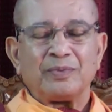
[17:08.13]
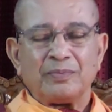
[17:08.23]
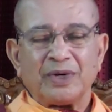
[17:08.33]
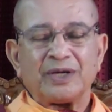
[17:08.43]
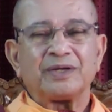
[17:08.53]

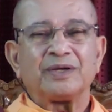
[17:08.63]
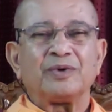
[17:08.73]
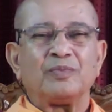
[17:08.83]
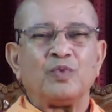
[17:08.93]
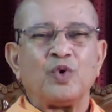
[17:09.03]
But
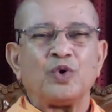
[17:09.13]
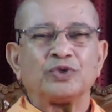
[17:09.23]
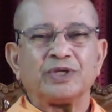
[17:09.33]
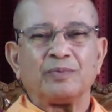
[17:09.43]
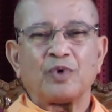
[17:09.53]

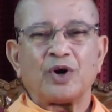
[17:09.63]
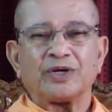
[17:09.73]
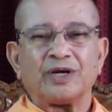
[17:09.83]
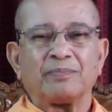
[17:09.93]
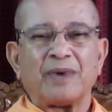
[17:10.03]
most
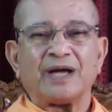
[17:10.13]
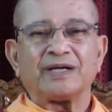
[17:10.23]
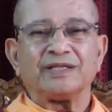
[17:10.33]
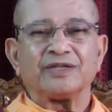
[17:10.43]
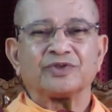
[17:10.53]
important part
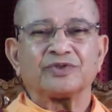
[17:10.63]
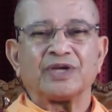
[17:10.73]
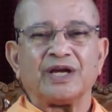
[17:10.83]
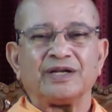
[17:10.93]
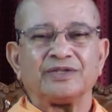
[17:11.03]
in the
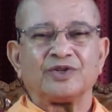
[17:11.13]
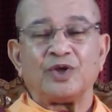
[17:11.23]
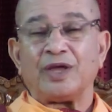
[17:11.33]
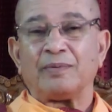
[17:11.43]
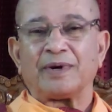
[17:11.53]
society is
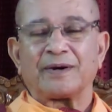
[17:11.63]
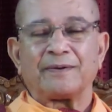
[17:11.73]
labor.